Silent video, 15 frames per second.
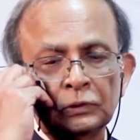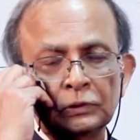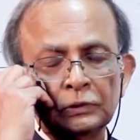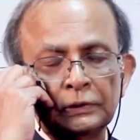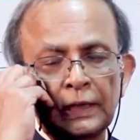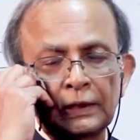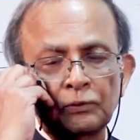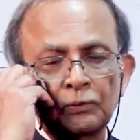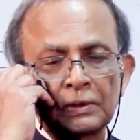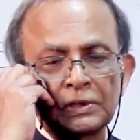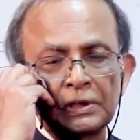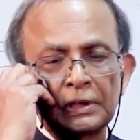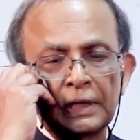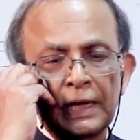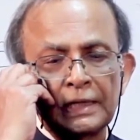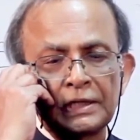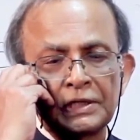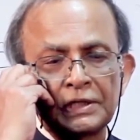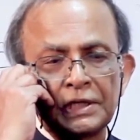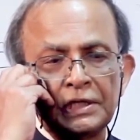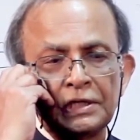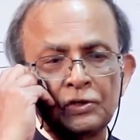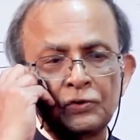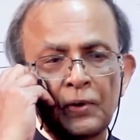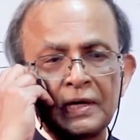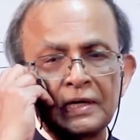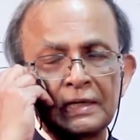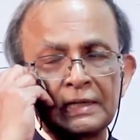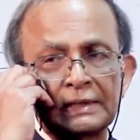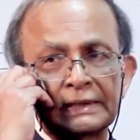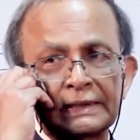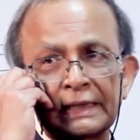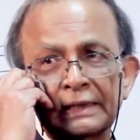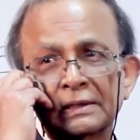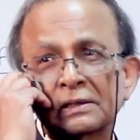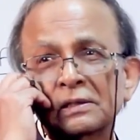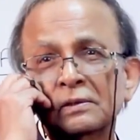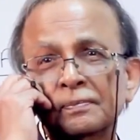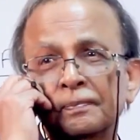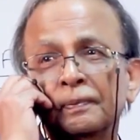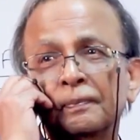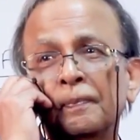That was in 1826.